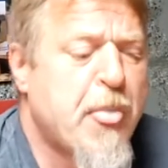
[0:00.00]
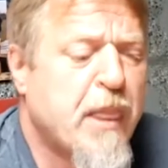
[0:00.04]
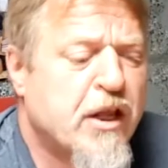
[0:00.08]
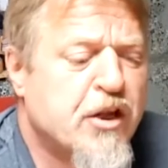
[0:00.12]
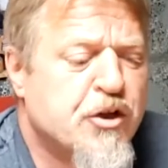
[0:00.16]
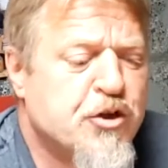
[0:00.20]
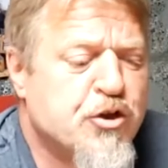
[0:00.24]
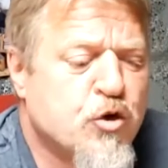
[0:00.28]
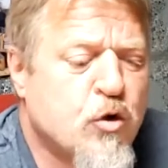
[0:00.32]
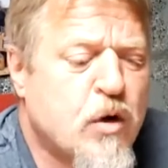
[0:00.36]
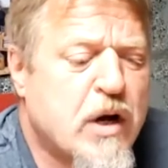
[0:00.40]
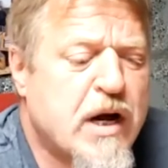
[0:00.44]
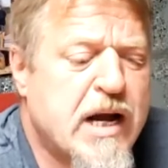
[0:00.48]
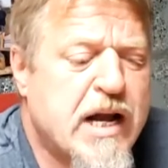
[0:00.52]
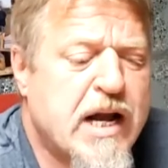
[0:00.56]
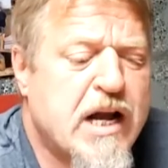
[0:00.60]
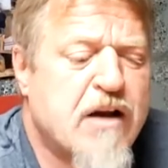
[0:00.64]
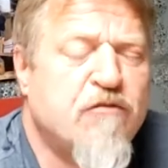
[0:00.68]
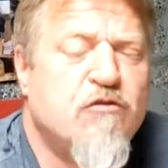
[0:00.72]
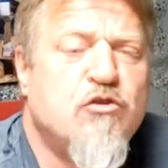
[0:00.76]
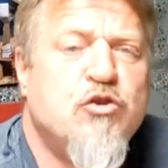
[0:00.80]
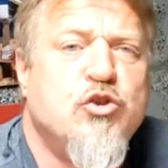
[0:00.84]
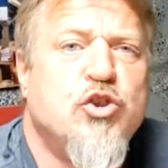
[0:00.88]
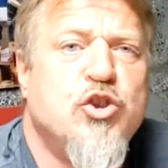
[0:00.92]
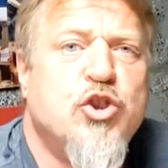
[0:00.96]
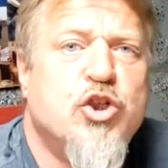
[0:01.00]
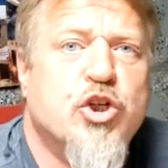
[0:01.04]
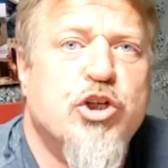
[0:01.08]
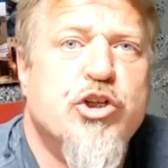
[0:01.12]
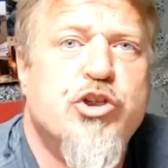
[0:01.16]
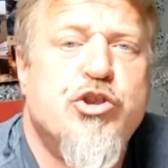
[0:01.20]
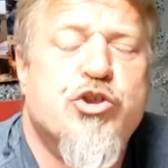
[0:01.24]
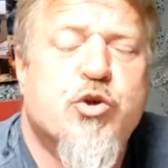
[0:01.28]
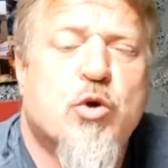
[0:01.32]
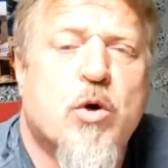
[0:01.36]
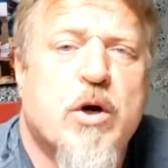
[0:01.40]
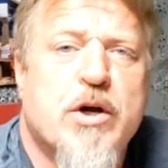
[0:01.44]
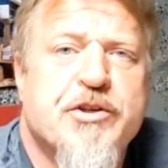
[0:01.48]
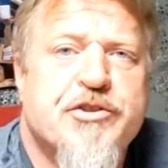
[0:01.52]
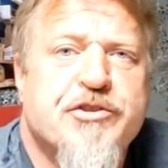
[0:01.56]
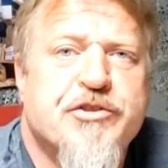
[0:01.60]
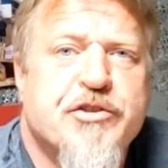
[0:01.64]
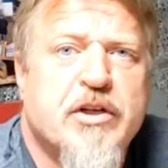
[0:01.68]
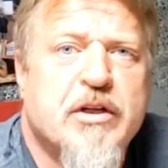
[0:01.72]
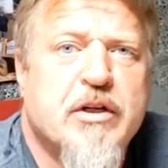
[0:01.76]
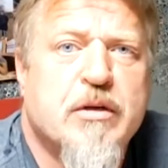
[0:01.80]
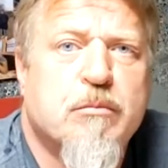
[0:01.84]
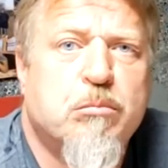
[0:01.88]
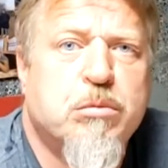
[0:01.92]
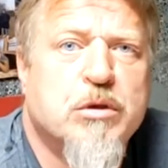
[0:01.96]
So I have good trust
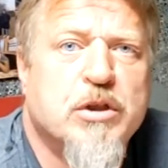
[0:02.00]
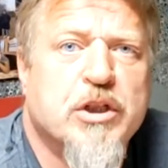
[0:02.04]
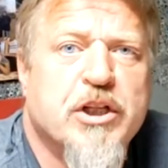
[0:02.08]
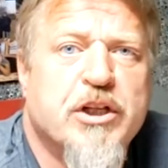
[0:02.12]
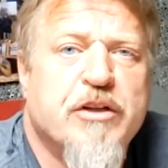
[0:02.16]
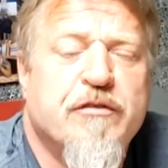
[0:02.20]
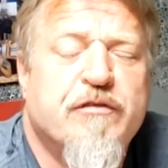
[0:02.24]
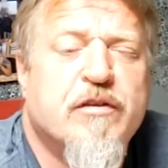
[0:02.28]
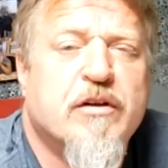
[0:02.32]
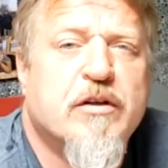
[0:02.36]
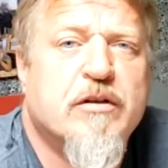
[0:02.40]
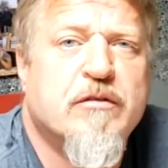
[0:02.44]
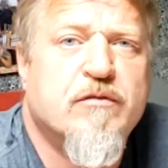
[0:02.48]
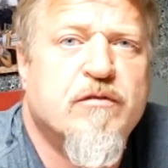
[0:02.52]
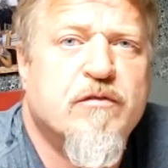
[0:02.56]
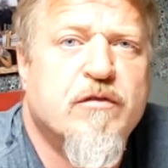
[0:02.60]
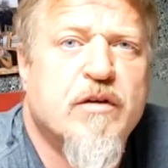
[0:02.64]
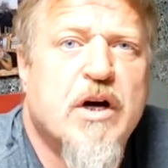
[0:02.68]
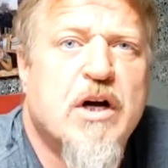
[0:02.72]
in the belief of